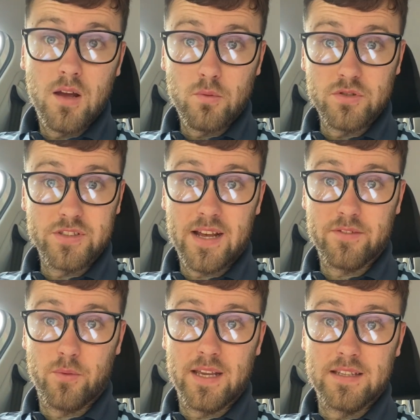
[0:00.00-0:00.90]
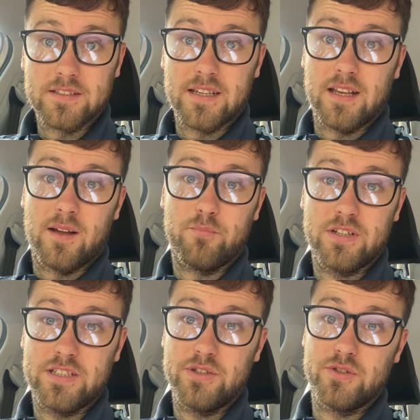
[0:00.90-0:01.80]
we'll just have to wait and see. I'm
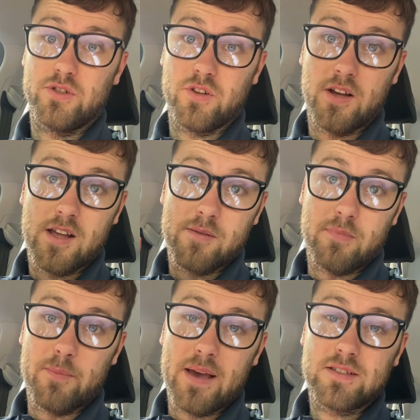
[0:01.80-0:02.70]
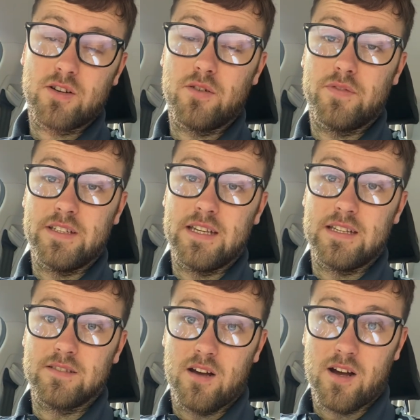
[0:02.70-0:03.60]
pretty sure my best golfing
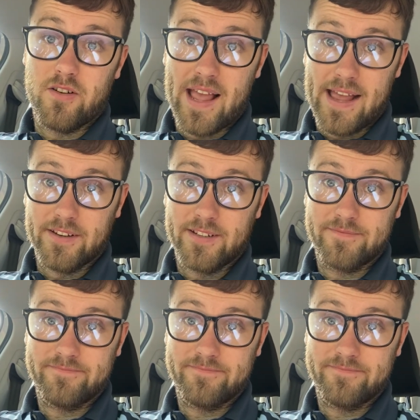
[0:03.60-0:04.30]
years are ahead.